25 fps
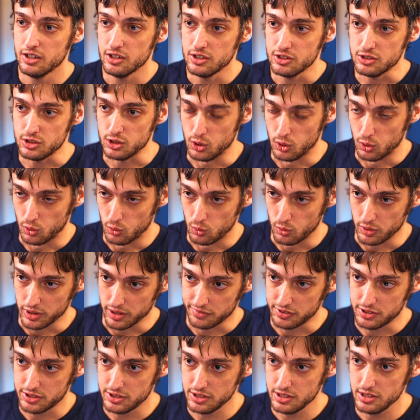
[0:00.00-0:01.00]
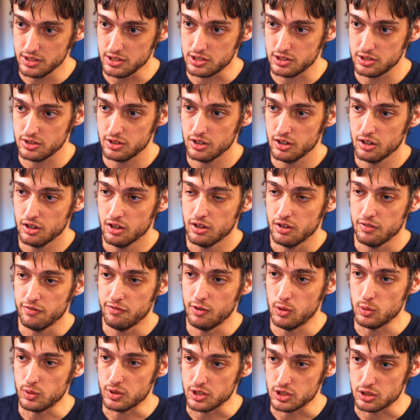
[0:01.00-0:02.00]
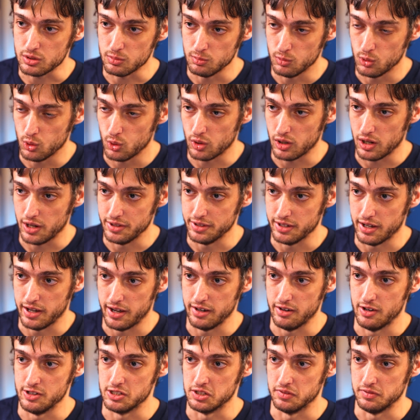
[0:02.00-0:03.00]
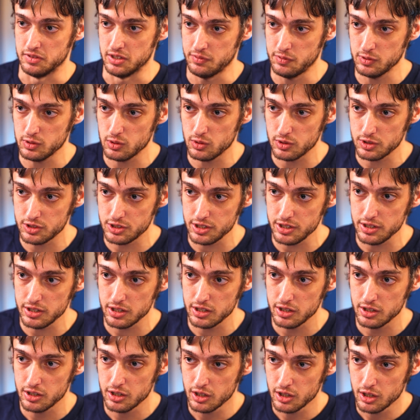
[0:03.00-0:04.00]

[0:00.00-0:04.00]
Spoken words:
So we have since focused more on the higher ends of difficulty.